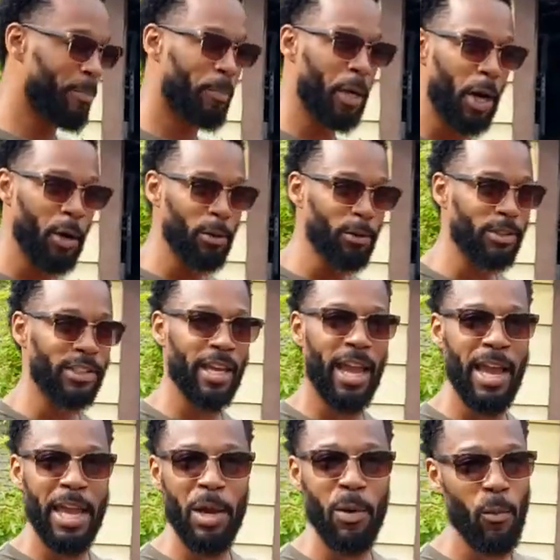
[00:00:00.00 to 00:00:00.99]
bolts
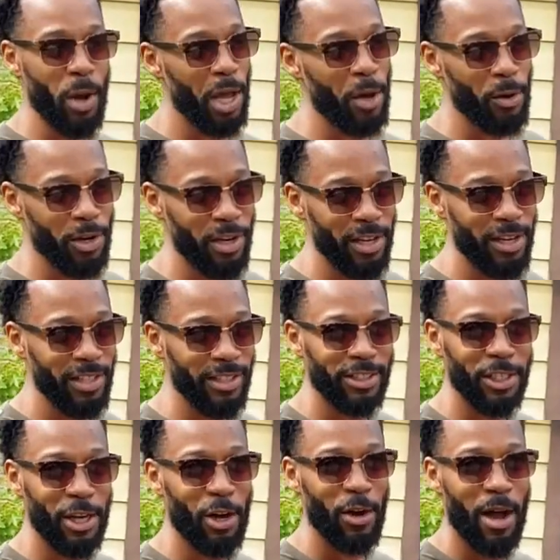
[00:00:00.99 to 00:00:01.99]
and welding,
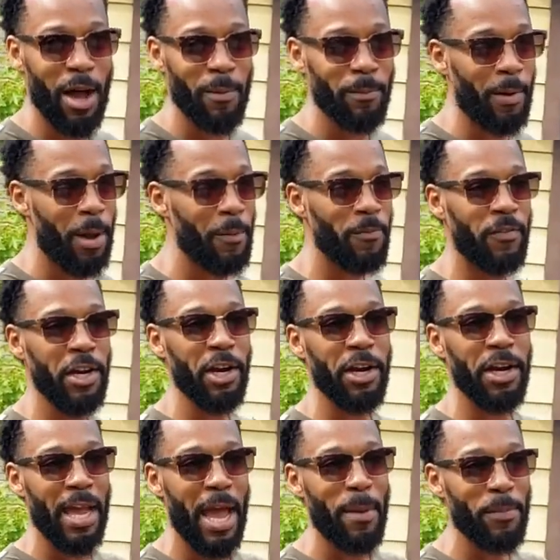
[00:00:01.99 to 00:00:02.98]
so I'm
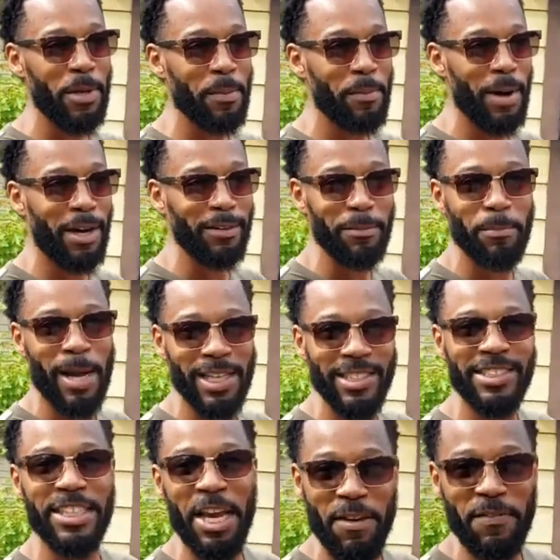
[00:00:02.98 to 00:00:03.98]
very happy about my
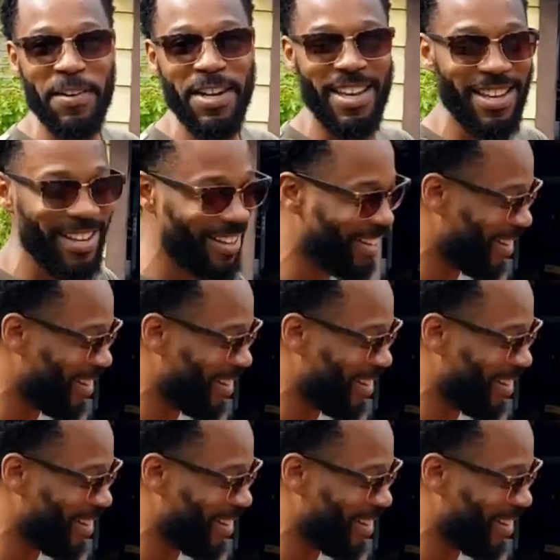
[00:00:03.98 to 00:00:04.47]
safety.